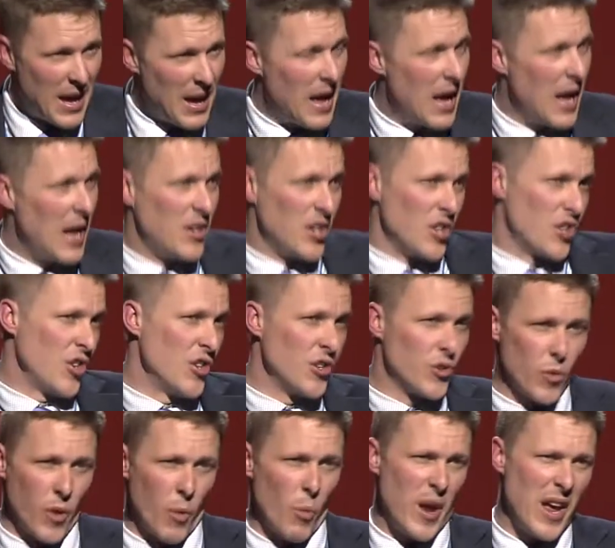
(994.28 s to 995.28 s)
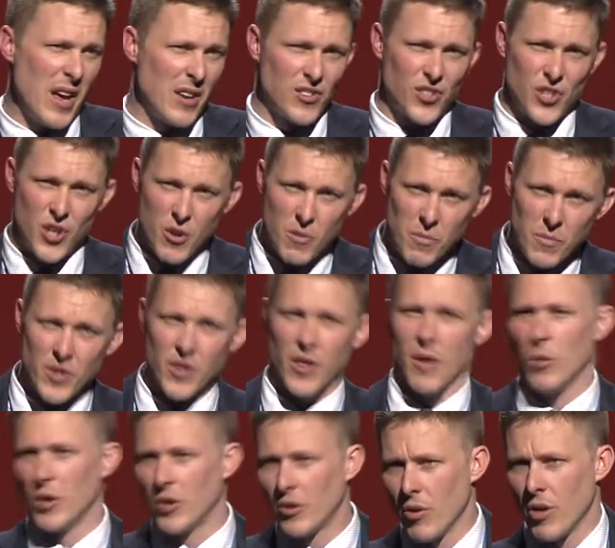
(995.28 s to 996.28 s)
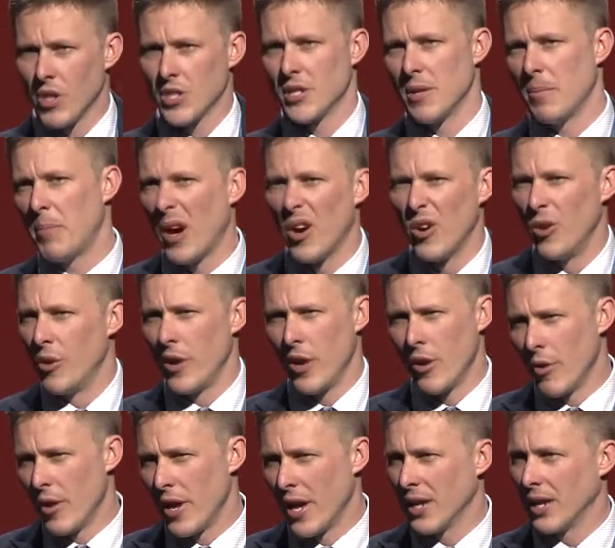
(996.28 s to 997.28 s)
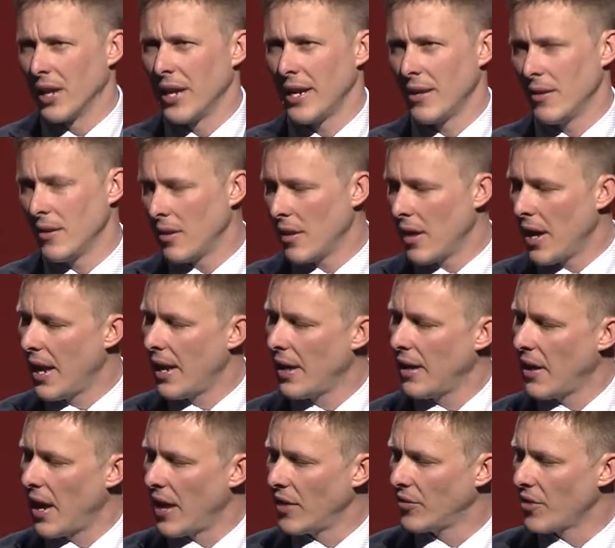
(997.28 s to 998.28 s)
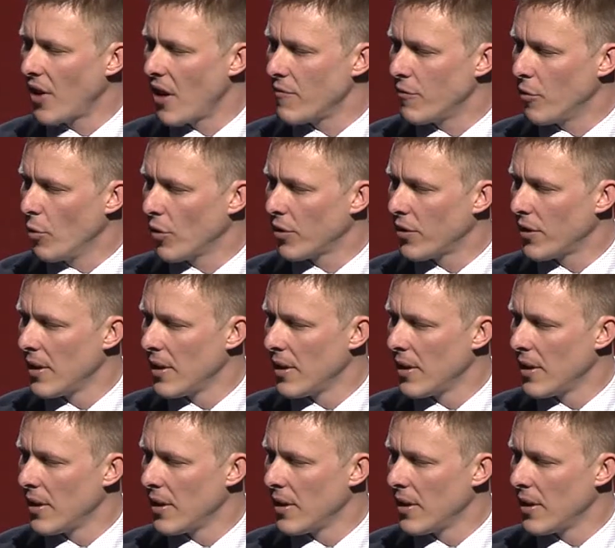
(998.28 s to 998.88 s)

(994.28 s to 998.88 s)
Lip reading: additions that we assumed that would cross the Pahurihuri Inlet and so forth.